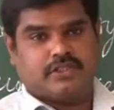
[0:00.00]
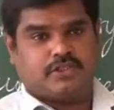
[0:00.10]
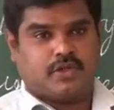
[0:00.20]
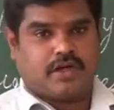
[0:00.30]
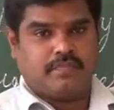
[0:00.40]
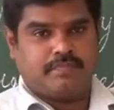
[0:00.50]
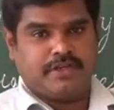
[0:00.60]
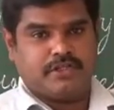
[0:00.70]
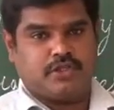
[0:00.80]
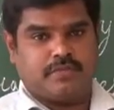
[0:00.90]
So
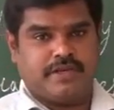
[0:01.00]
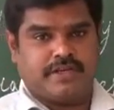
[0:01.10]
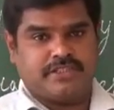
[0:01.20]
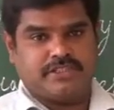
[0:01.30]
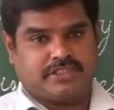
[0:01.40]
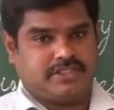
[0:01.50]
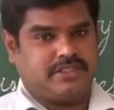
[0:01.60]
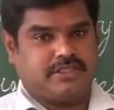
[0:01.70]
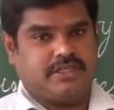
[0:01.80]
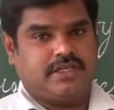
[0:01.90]
company should be registered